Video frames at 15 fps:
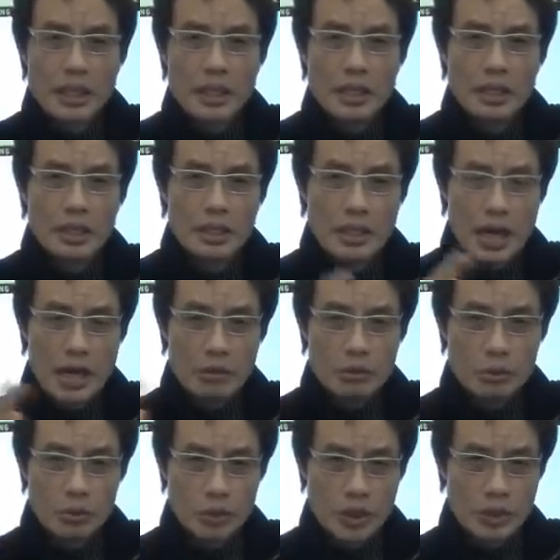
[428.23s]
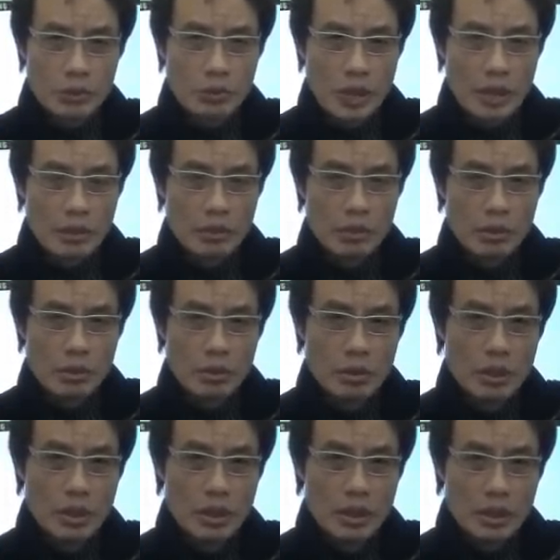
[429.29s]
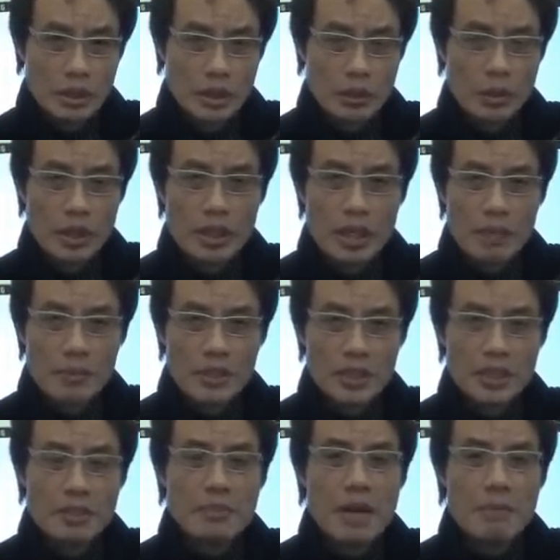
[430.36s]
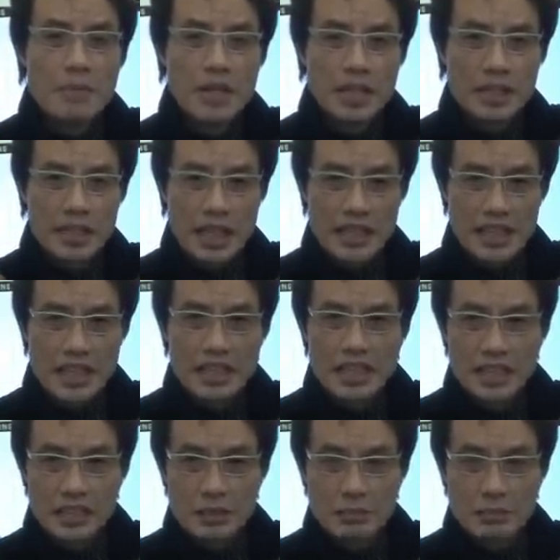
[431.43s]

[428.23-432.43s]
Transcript: But the historical context behind Reincarnated Princess testifies that during